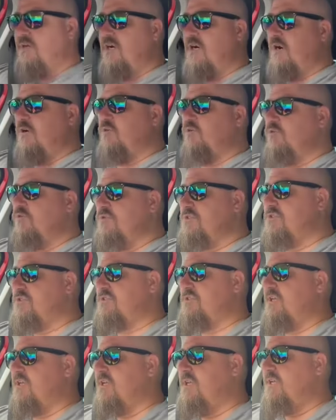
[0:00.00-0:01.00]

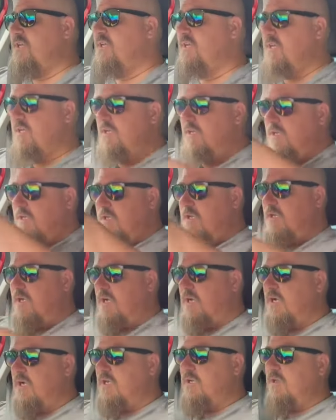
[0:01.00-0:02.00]
holds the
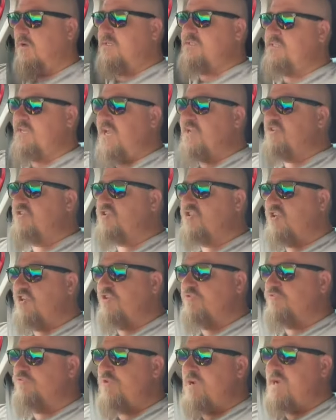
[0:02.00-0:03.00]
like
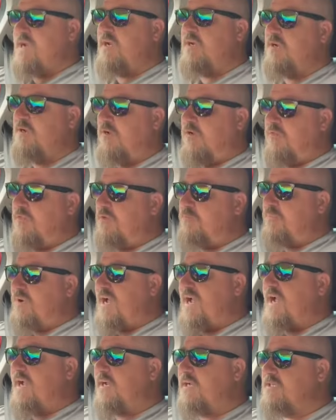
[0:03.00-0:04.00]
tensioner ring on the
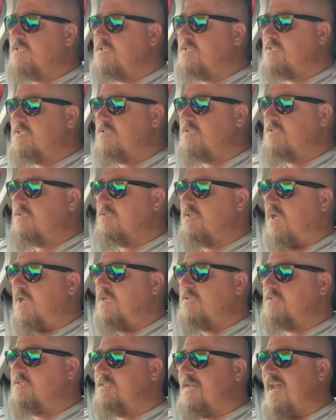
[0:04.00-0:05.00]
back has
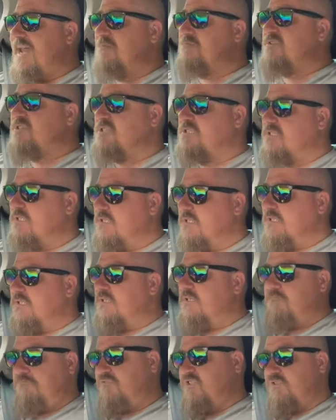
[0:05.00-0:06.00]
snapped
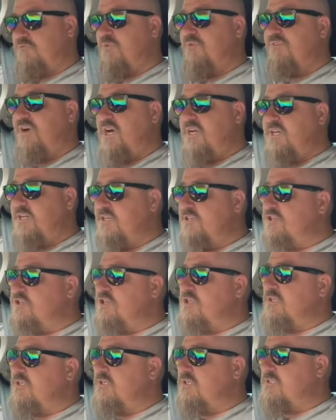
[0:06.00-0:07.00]
just with
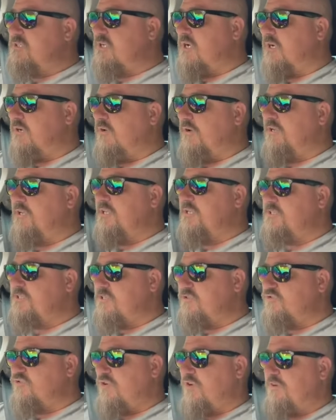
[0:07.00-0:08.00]
age, so I need
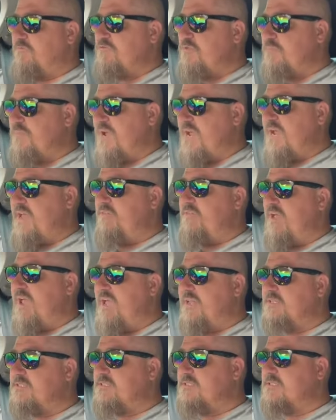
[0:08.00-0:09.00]
to try and repair
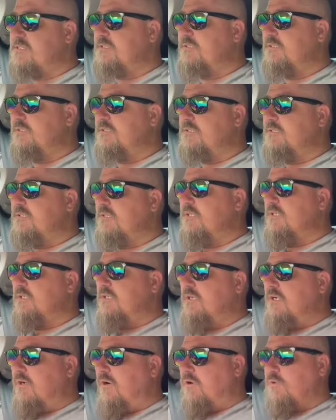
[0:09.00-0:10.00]
that.
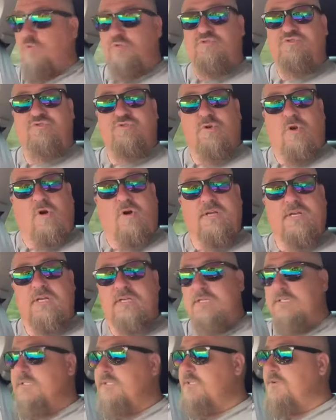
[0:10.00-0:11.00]
I will try.
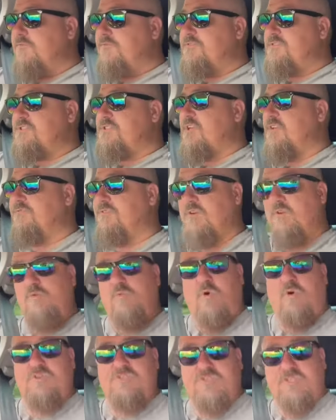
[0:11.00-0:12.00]
If you
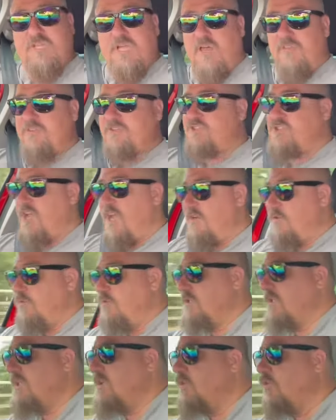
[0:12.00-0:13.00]
watch the other
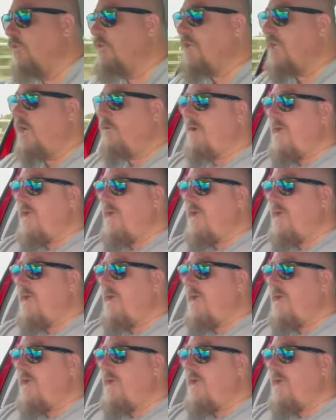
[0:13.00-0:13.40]
channel, the Audio